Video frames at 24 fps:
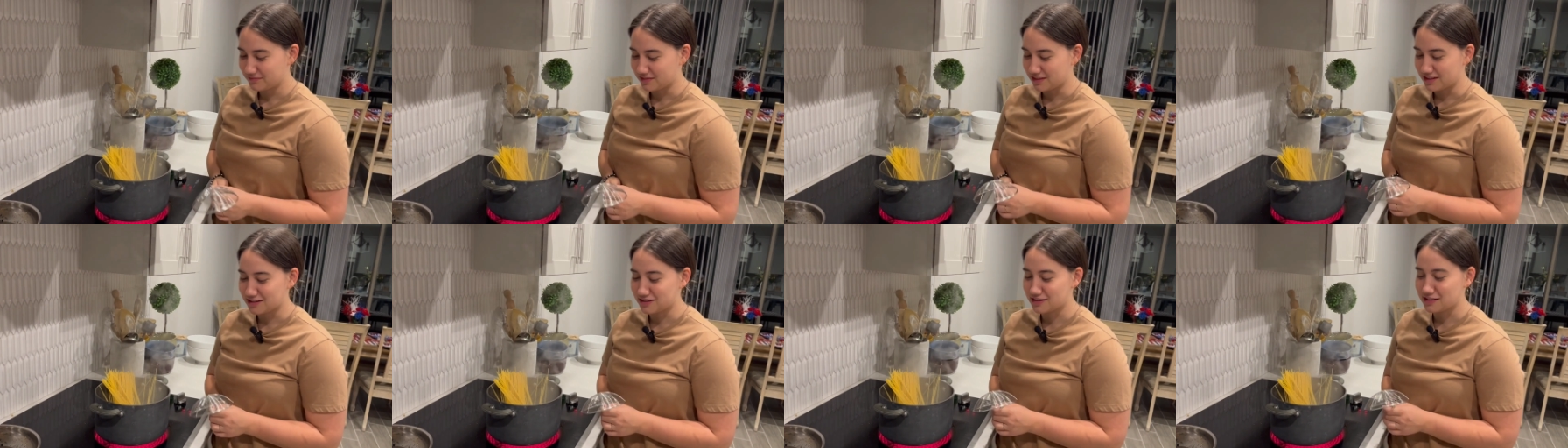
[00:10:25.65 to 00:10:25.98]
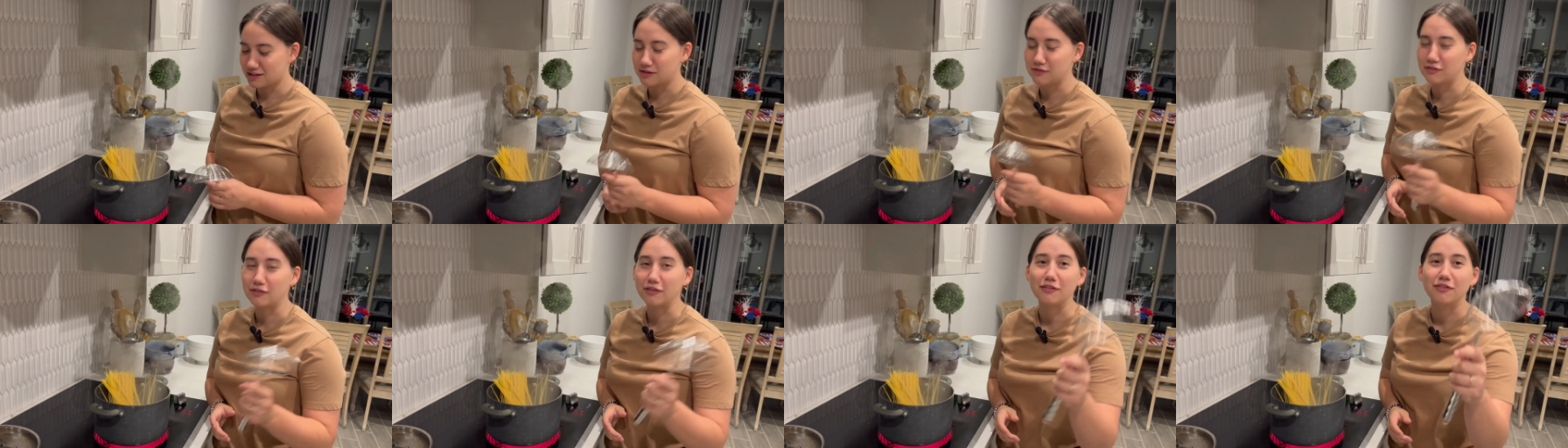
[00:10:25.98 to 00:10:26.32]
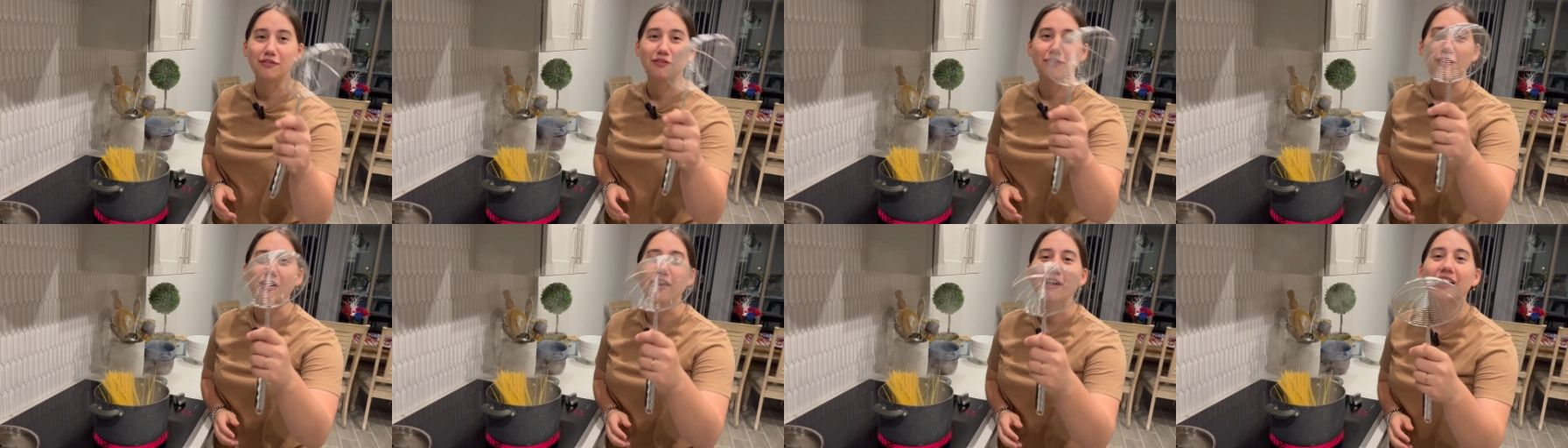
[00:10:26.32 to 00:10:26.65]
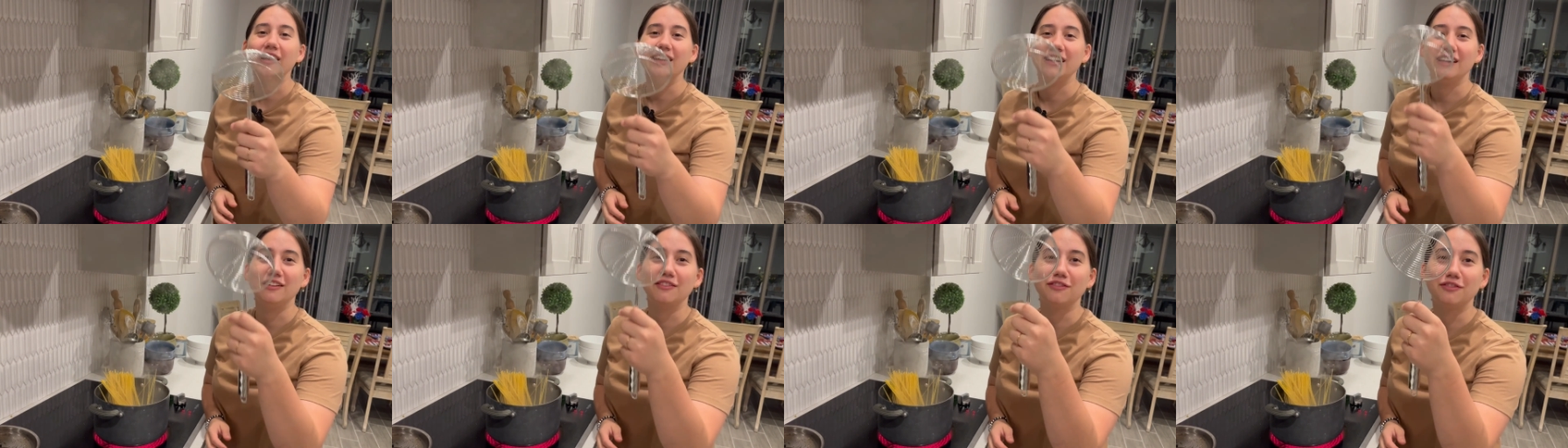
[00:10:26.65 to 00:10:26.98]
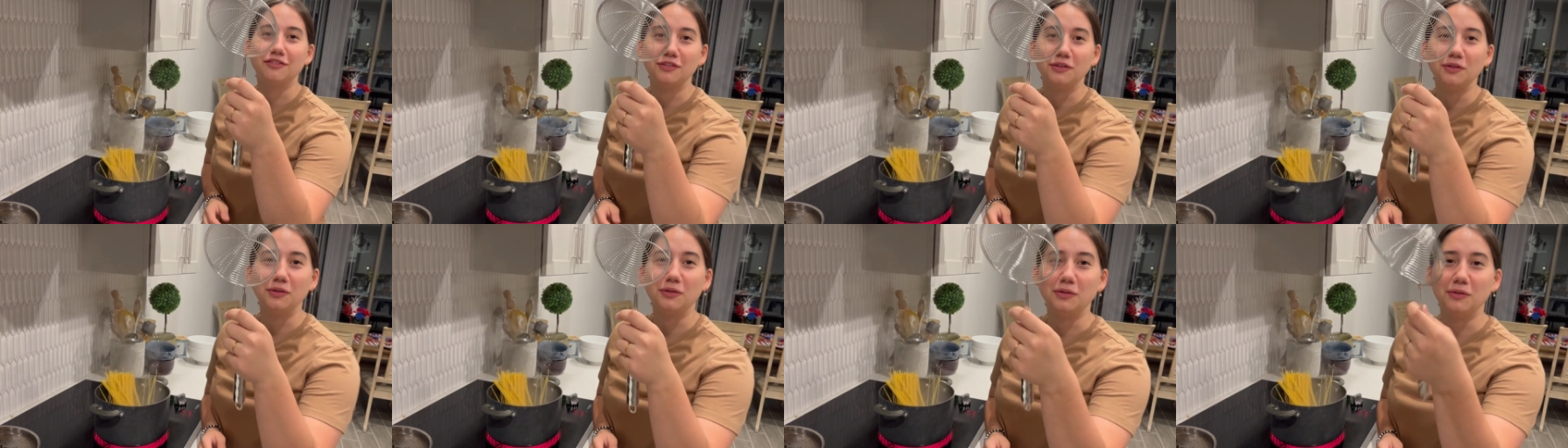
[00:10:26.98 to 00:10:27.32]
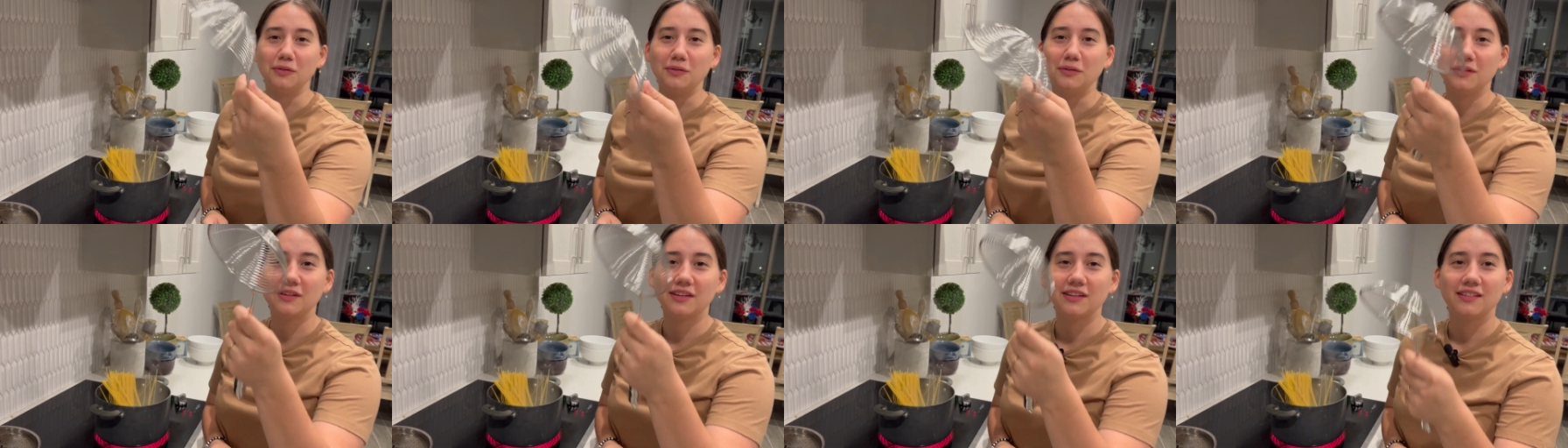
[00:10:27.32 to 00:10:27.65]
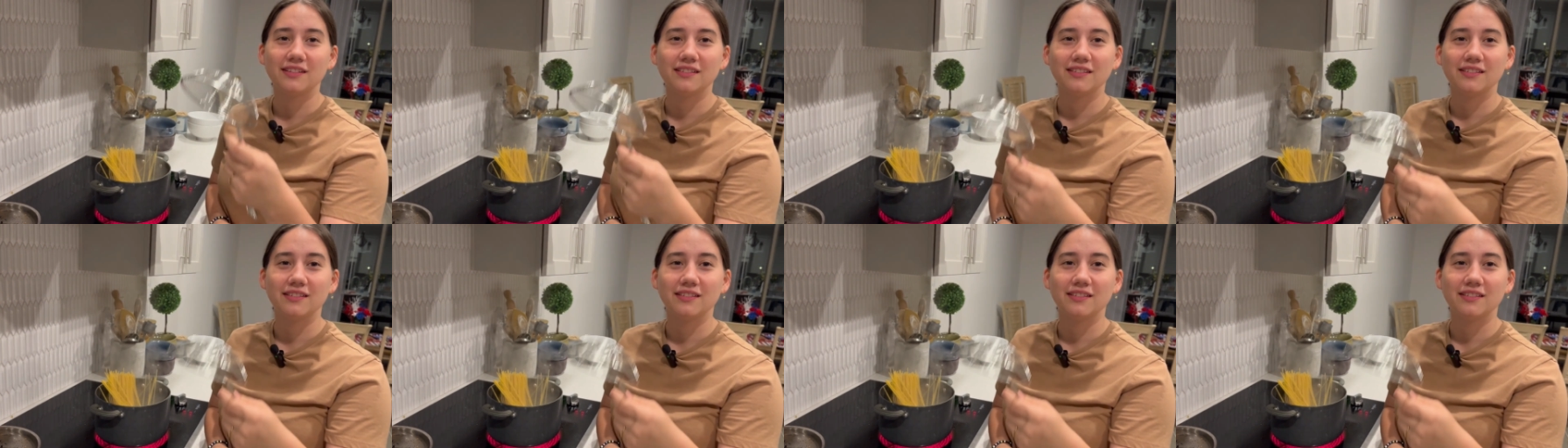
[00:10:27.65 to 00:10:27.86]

This is for frying food.